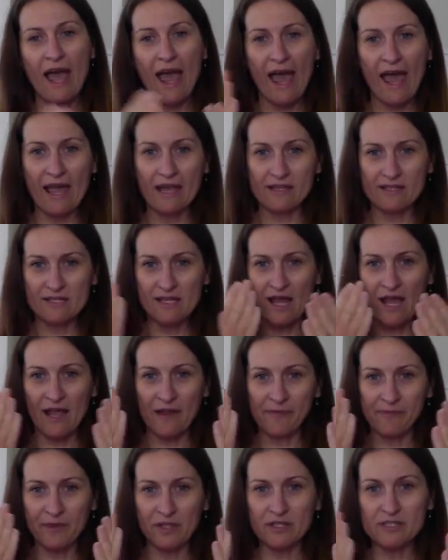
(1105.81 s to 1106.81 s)
and
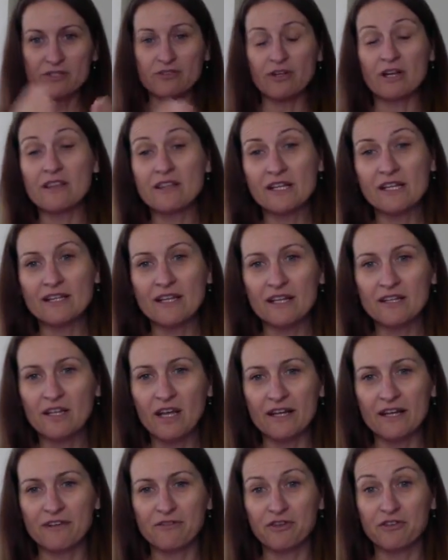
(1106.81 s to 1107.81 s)
strengthening that
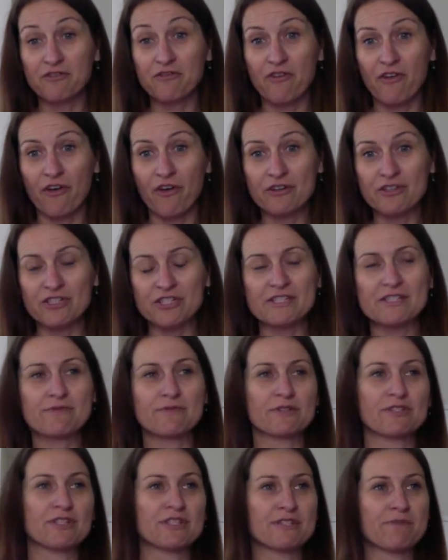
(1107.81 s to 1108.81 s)
kind of convergence,
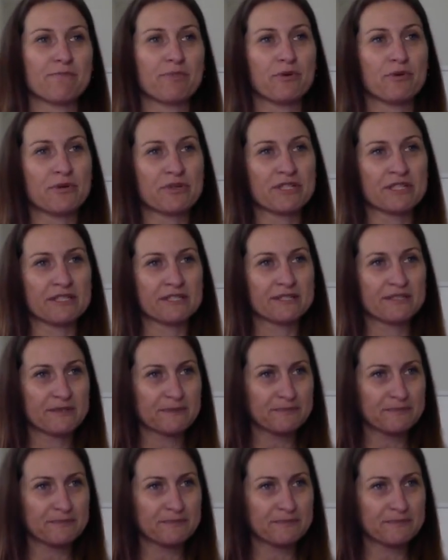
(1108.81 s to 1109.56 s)
which is important.